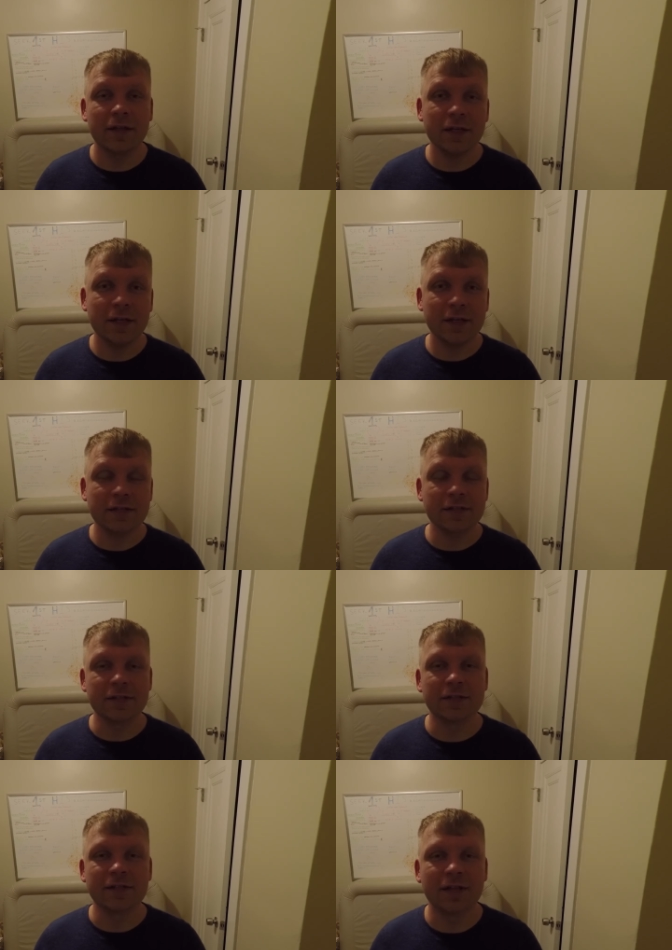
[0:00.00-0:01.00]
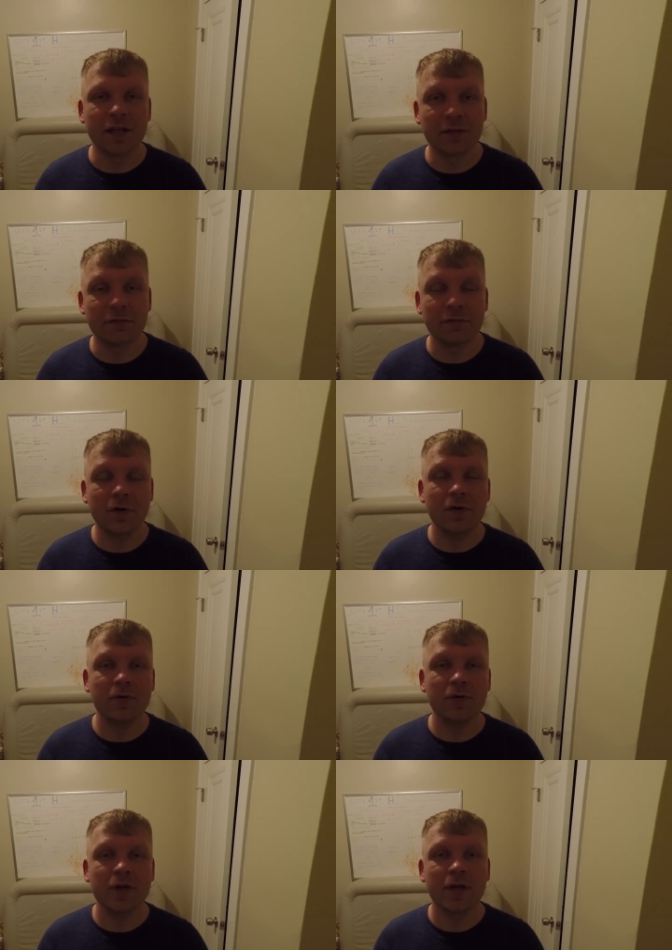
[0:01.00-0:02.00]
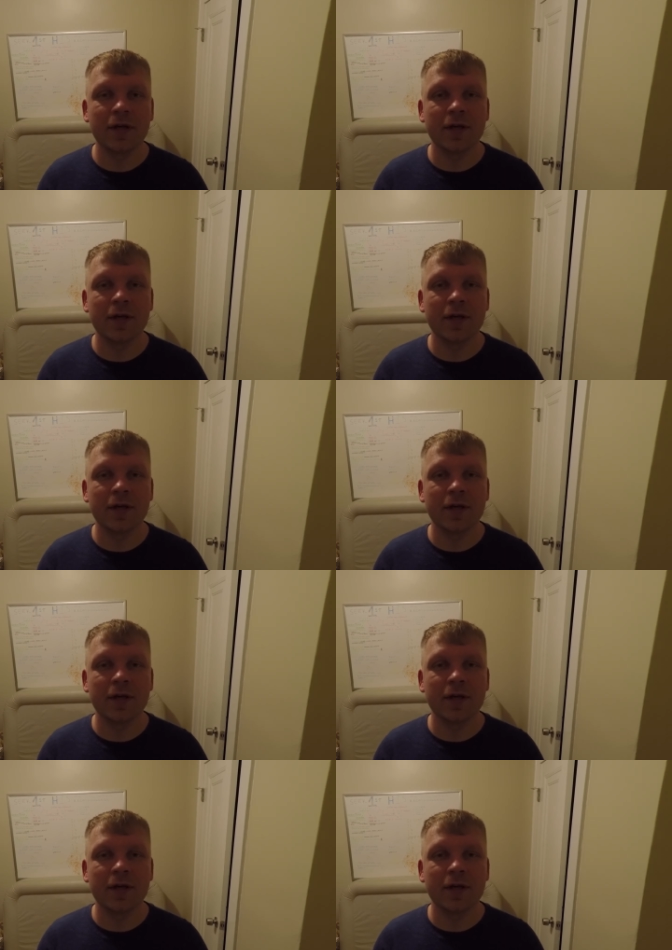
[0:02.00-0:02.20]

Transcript: things and, and the phone.